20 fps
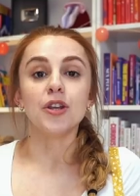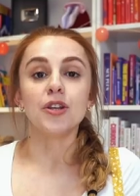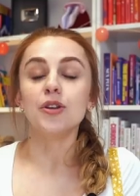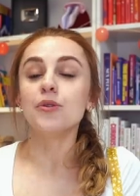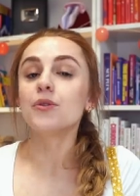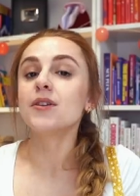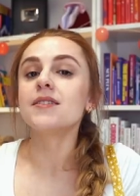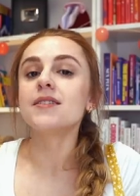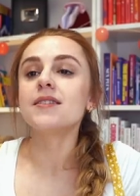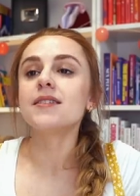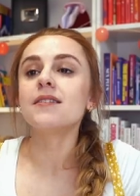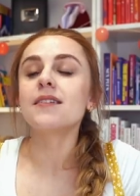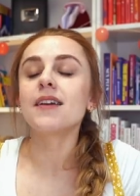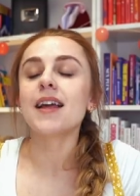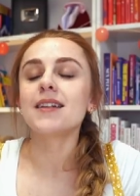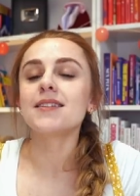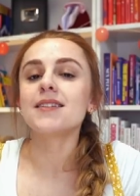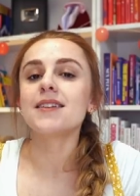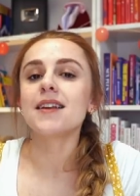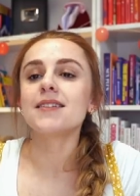You can still
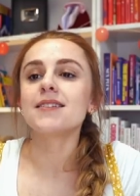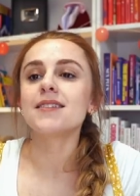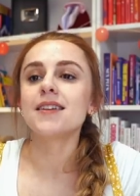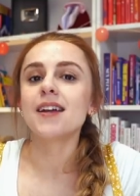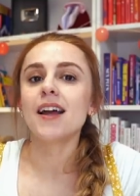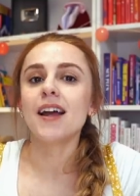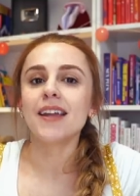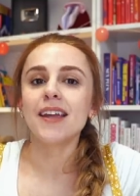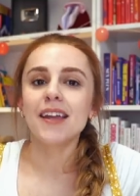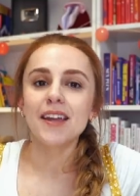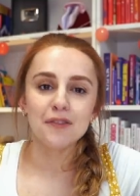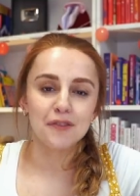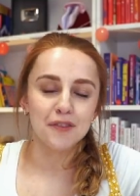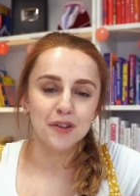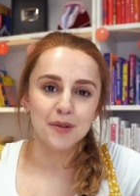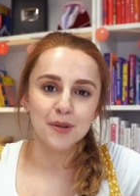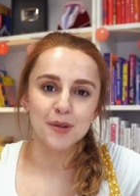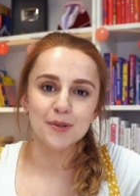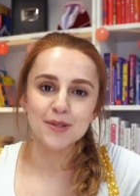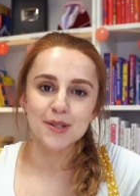get an S T I if
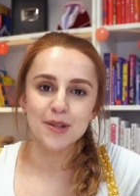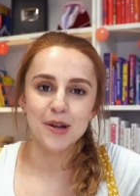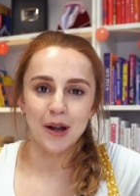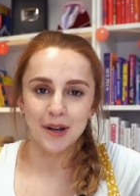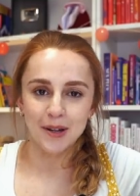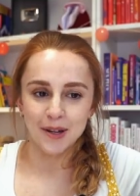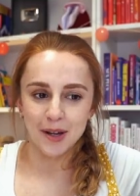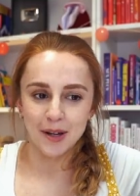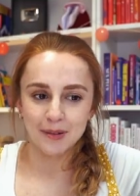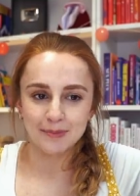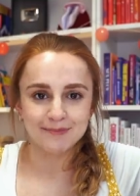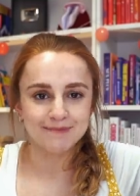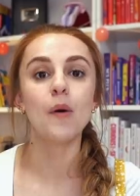you use a condom.